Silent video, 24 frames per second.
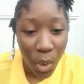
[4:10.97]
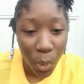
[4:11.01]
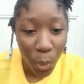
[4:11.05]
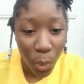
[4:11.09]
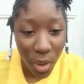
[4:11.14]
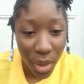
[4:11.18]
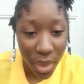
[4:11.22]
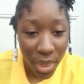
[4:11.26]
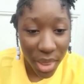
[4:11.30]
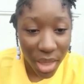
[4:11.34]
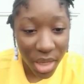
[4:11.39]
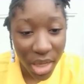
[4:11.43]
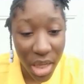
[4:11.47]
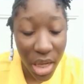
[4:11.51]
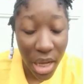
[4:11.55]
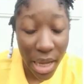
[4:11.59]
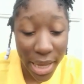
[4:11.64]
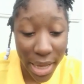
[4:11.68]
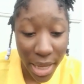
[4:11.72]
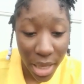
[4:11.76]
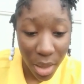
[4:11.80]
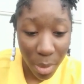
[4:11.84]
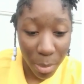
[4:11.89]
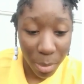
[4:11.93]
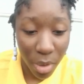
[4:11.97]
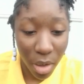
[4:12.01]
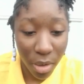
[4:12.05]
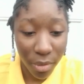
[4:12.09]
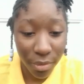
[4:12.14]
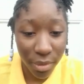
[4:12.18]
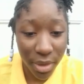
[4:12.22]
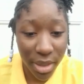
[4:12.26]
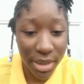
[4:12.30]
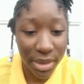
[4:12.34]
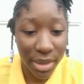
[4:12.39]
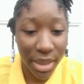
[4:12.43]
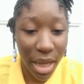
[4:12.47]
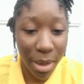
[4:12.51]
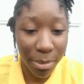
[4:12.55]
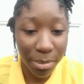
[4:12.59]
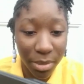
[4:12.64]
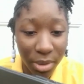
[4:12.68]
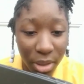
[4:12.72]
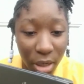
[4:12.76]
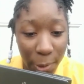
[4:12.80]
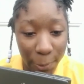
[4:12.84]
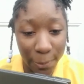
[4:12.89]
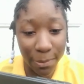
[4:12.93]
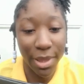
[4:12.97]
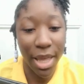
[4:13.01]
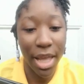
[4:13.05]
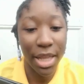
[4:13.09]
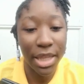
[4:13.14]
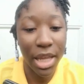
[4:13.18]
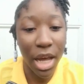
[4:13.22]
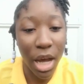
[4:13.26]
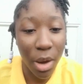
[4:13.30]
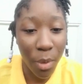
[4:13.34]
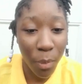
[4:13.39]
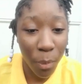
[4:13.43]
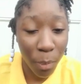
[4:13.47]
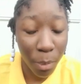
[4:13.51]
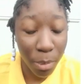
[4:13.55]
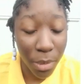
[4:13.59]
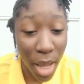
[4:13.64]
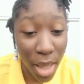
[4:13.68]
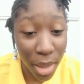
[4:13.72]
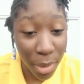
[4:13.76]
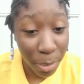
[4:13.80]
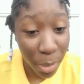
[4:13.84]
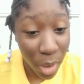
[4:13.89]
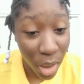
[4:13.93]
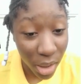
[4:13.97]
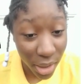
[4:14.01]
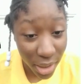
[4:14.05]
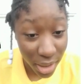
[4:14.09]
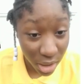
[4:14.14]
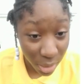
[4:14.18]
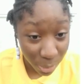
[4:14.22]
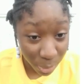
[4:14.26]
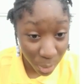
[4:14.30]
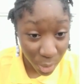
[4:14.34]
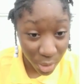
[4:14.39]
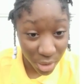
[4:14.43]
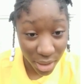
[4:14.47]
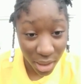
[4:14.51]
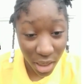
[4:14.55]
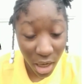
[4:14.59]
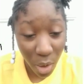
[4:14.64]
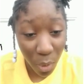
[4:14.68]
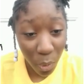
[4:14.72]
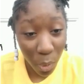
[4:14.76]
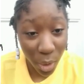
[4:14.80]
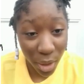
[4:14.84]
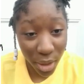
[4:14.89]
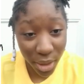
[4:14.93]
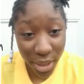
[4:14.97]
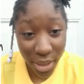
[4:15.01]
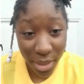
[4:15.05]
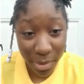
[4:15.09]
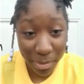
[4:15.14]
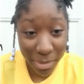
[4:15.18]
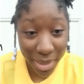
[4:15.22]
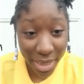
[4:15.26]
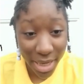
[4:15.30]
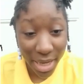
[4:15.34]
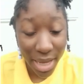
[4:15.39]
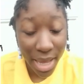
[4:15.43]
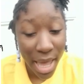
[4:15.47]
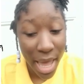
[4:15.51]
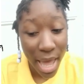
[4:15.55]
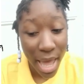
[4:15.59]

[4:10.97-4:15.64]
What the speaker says: With the help of this laptop that the Pollyanna Project awarded me,